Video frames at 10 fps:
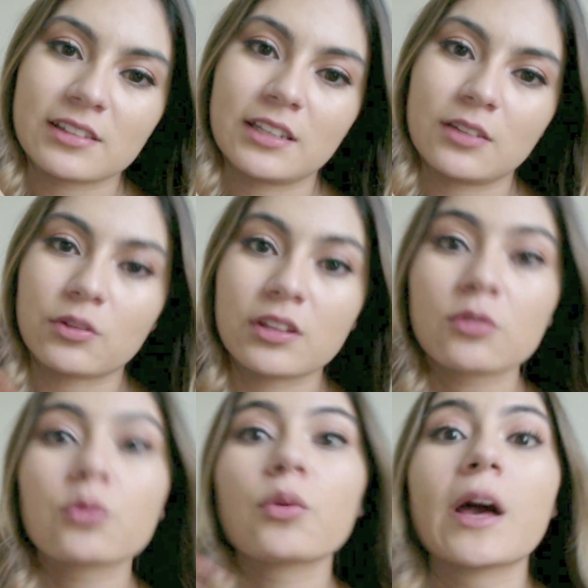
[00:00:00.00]
Well, this is what
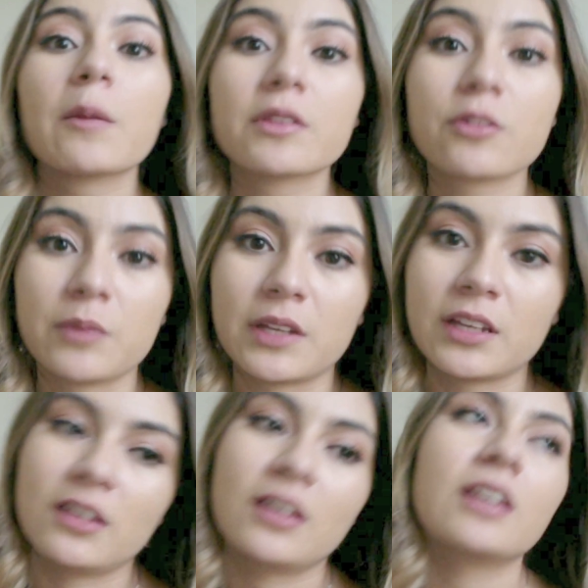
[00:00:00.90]
happened to me.
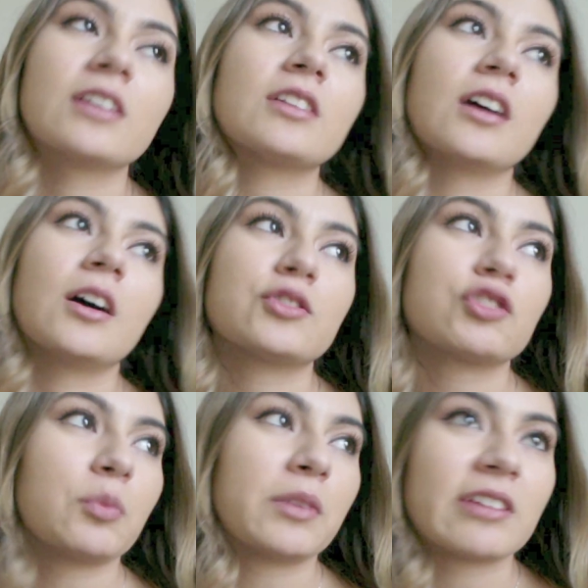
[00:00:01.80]
She told me to
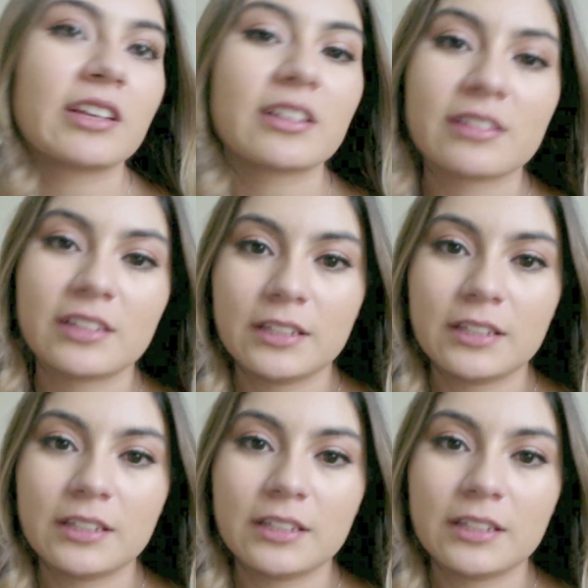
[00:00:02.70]
take a seat,